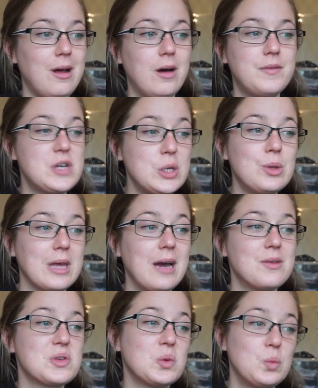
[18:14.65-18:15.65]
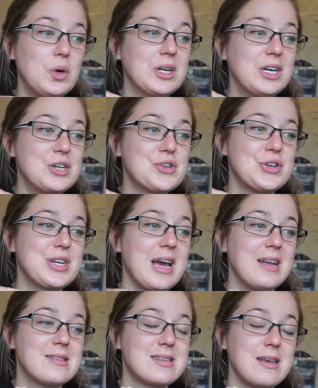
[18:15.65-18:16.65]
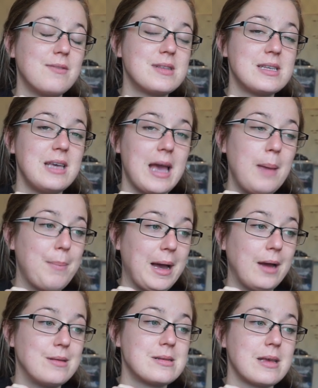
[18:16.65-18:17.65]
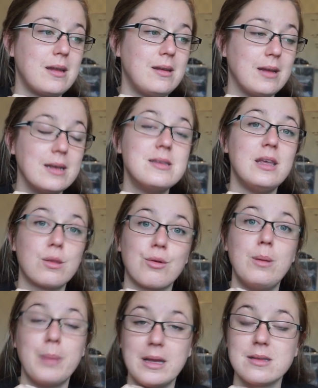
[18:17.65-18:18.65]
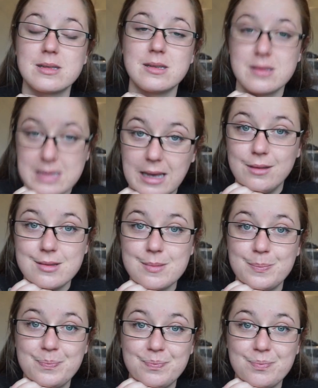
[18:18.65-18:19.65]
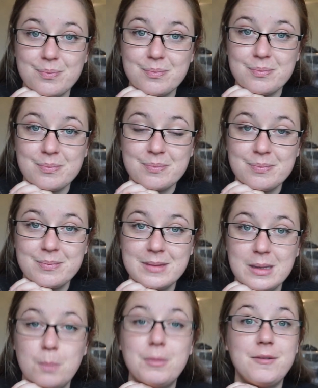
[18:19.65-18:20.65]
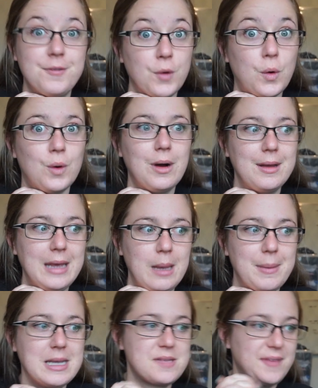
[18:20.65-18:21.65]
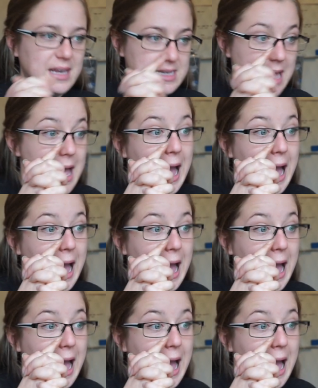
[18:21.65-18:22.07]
of £2,178.93 in sales before eBay's fees.